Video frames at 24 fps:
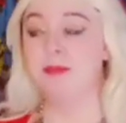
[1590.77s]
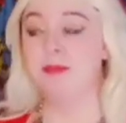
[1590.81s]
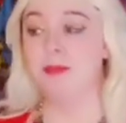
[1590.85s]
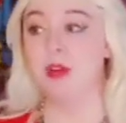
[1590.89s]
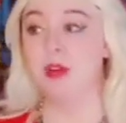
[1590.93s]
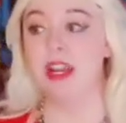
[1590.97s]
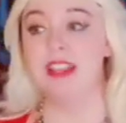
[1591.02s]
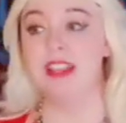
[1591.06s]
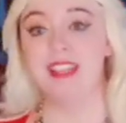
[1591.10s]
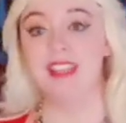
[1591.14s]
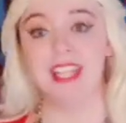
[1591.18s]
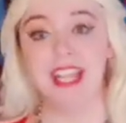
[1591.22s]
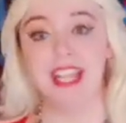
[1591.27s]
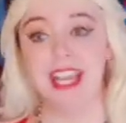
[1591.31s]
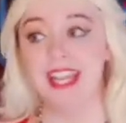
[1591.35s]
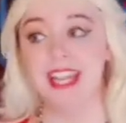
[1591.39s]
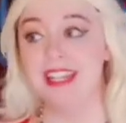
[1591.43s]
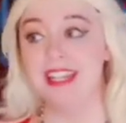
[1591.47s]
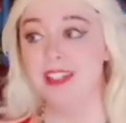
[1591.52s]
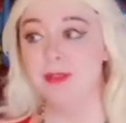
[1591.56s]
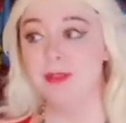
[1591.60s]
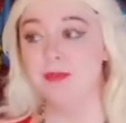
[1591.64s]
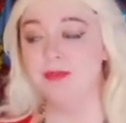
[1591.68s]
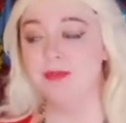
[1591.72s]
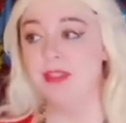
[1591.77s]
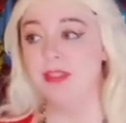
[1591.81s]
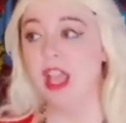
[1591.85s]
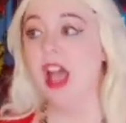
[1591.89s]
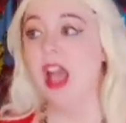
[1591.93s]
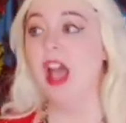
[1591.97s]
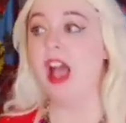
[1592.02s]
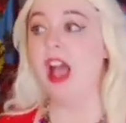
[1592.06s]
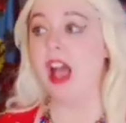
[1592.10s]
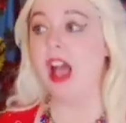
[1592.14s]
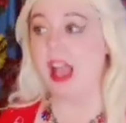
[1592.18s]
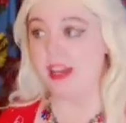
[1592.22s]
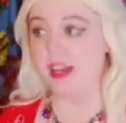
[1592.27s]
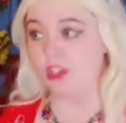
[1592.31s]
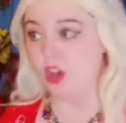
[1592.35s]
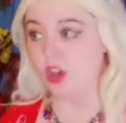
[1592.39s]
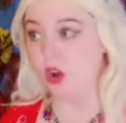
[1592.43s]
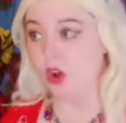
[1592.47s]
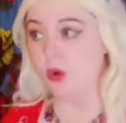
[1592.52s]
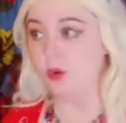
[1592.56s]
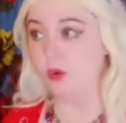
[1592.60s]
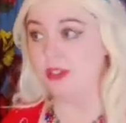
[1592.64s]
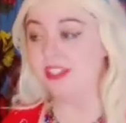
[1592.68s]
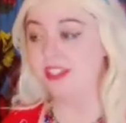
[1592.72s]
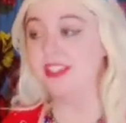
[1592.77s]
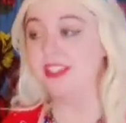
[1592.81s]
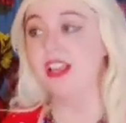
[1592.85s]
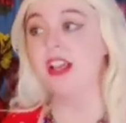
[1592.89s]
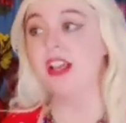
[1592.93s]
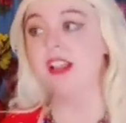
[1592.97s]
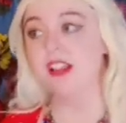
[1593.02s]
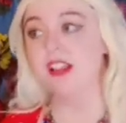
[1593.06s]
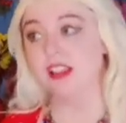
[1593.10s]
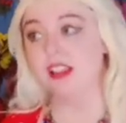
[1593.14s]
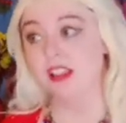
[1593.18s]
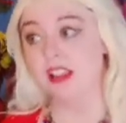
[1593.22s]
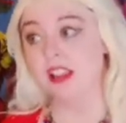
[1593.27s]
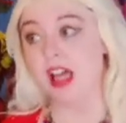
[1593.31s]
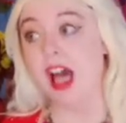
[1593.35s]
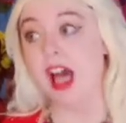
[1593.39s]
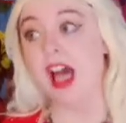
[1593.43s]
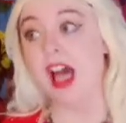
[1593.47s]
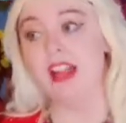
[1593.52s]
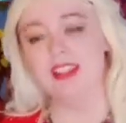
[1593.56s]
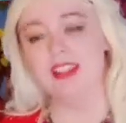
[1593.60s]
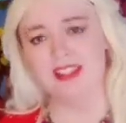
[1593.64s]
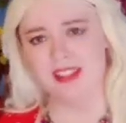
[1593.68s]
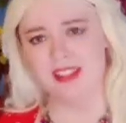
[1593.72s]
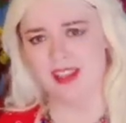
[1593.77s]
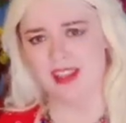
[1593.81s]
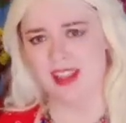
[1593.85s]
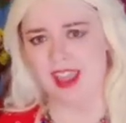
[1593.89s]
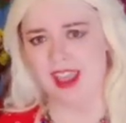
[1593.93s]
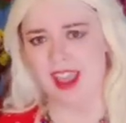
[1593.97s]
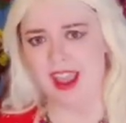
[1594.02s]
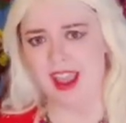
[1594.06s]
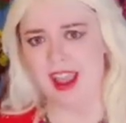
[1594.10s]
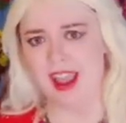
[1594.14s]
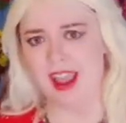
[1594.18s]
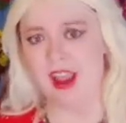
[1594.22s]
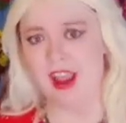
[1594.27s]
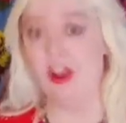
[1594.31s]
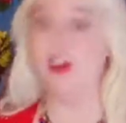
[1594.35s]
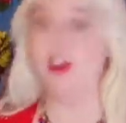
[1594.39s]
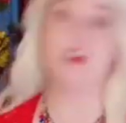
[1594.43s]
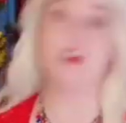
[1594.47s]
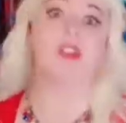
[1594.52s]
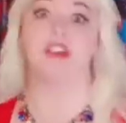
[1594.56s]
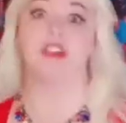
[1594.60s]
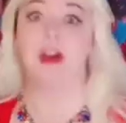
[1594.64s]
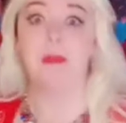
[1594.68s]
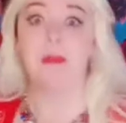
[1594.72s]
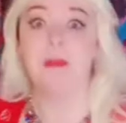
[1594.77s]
breathe it in. I know it's a lot, the hair, the